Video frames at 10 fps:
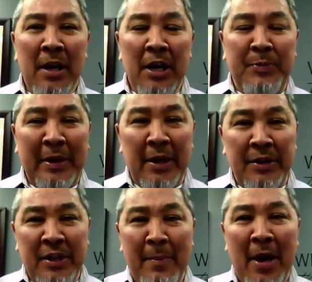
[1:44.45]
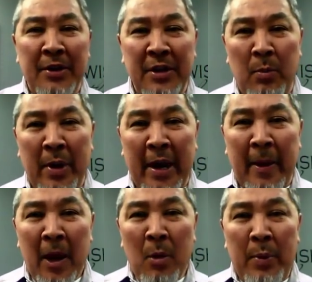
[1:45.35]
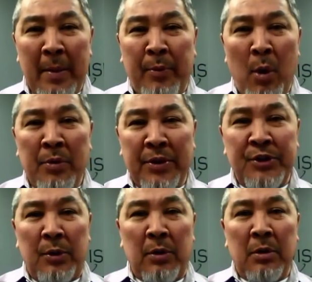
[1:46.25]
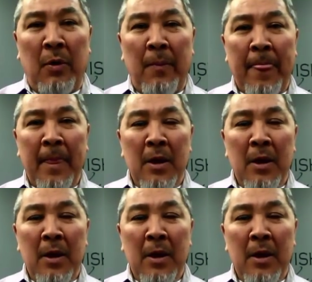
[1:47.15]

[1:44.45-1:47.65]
It's because somehow, some way, we broke the circle.